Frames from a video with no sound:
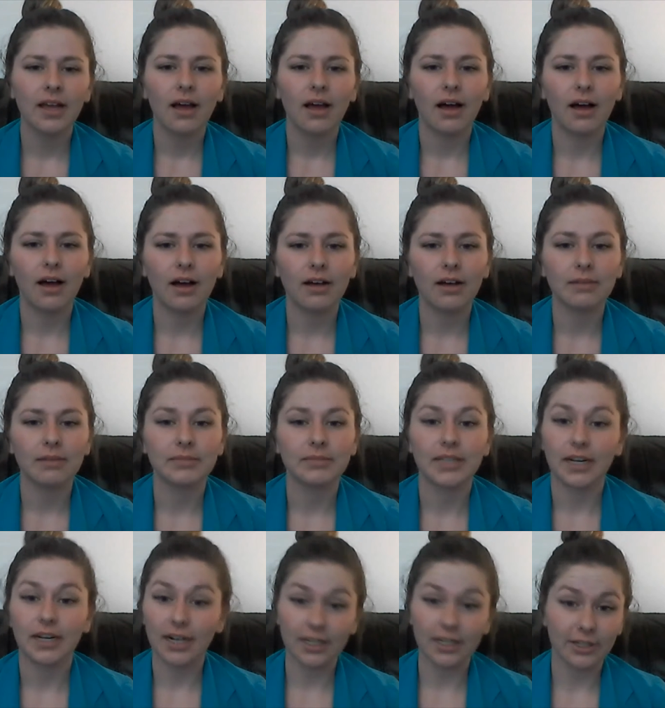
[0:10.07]
Um,
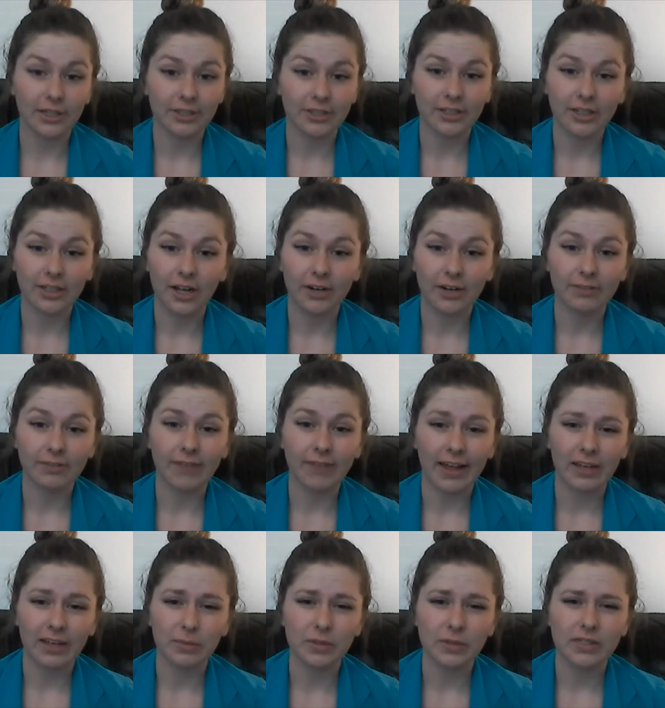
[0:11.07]
there, I learned a lot of
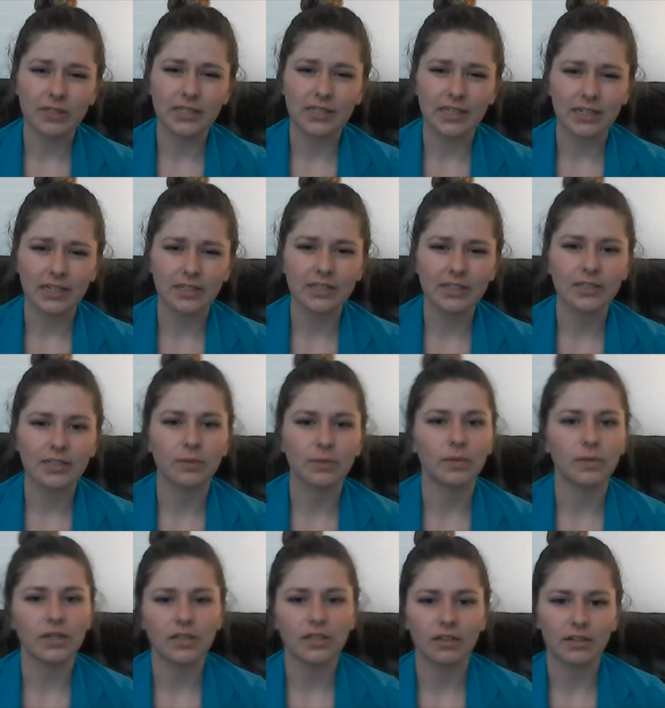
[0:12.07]
valuable skills and
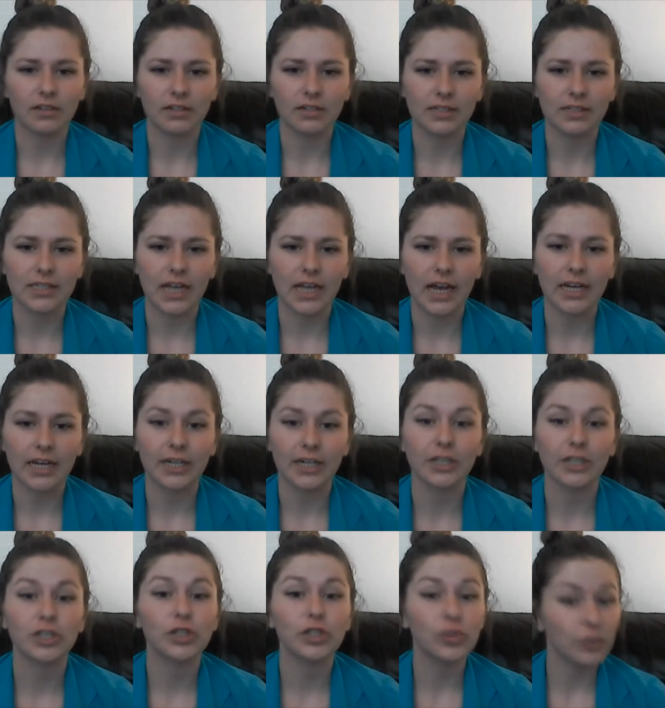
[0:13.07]
worked alongside an
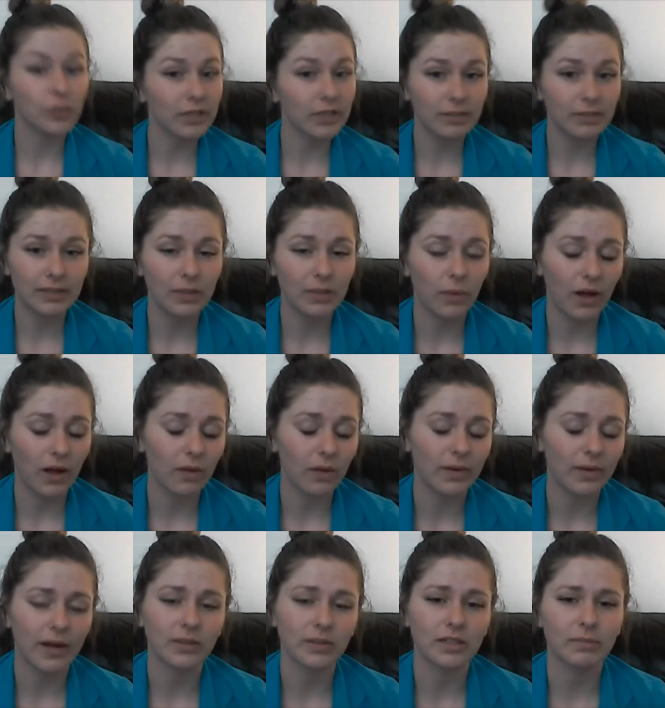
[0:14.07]
extremely well
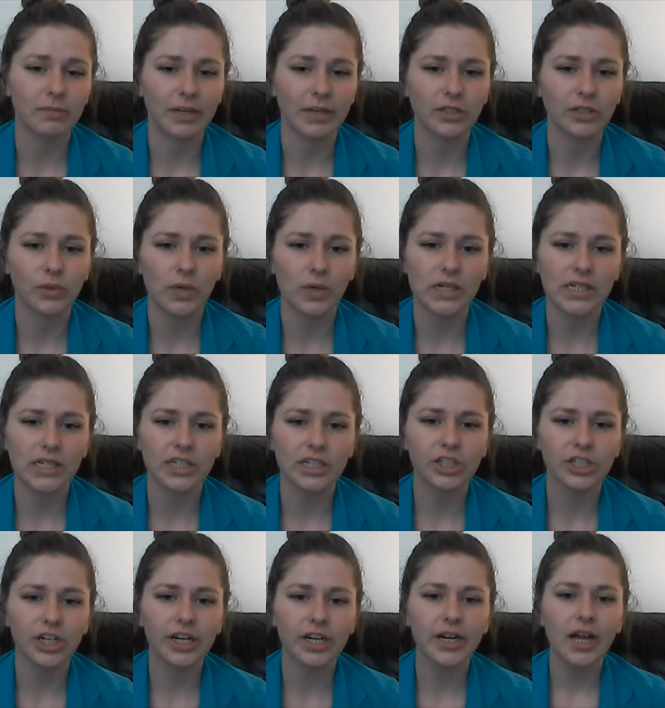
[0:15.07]
rounded mentor
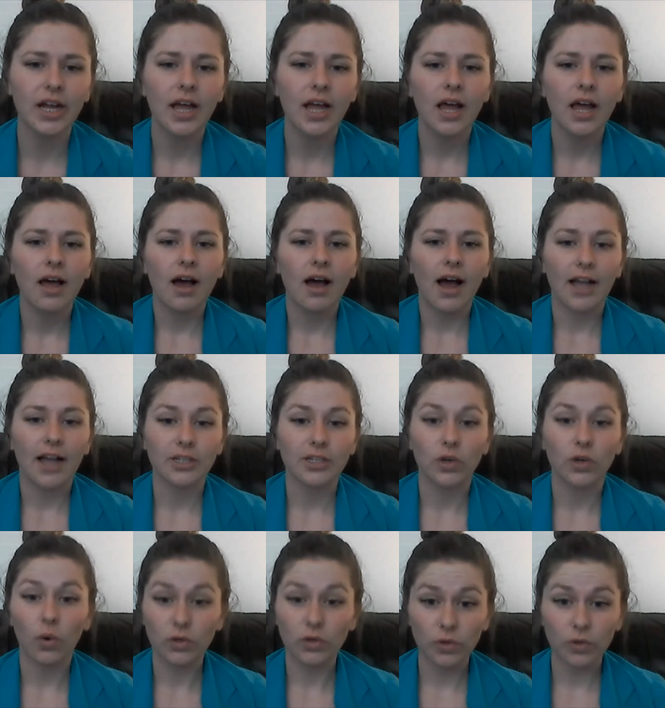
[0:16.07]
teacher. As a
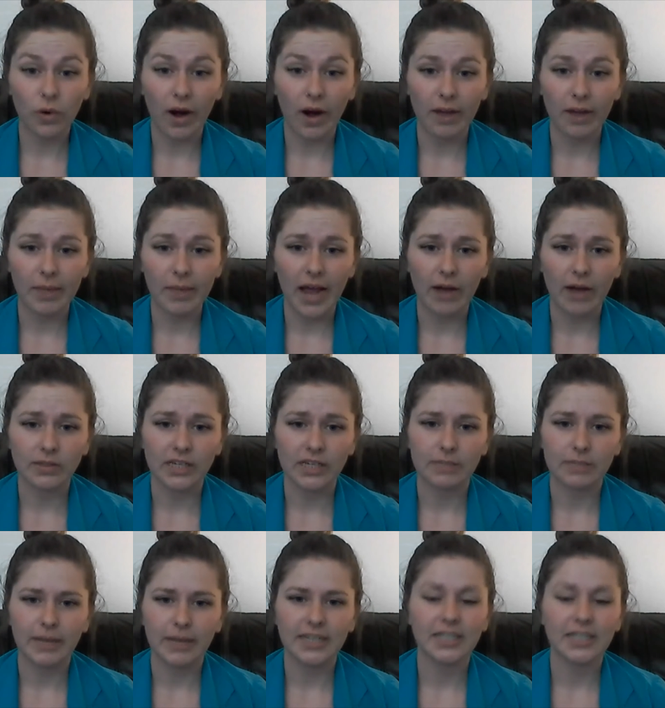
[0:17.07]
course requirement, I was
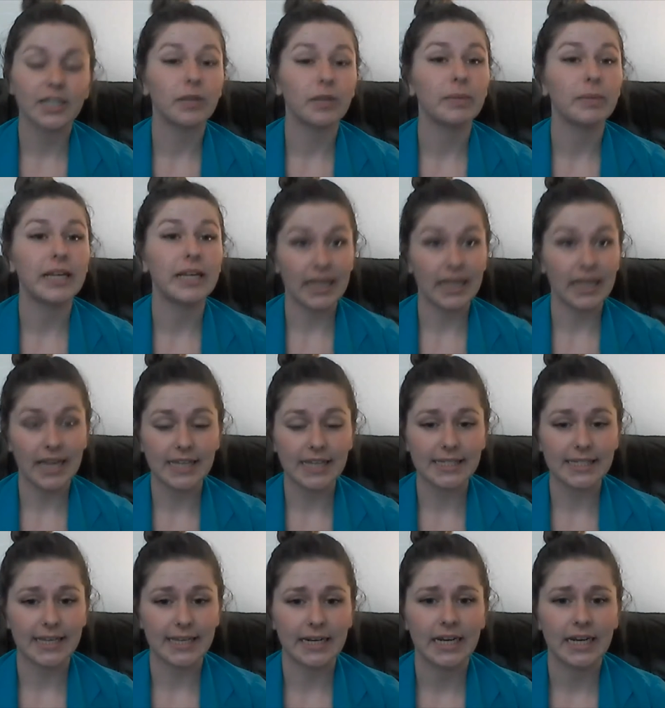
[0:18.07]
expected to complete a
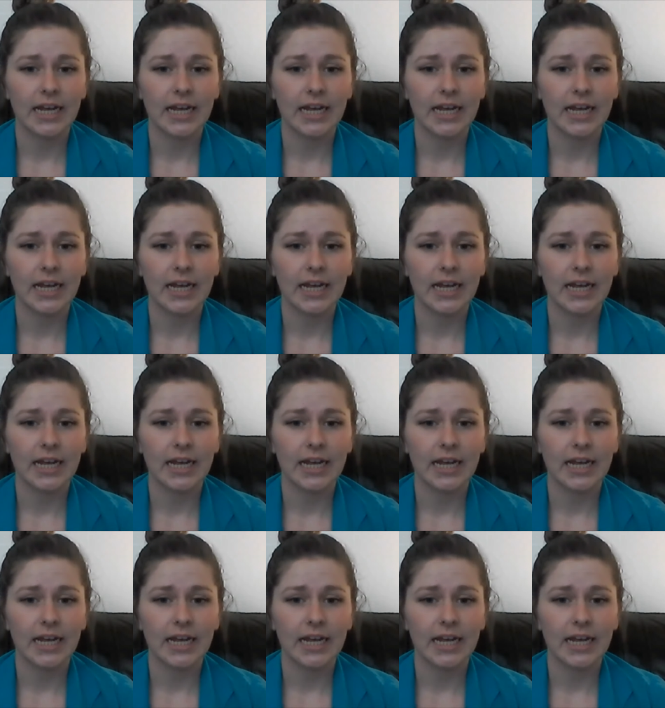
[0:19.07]
lesson.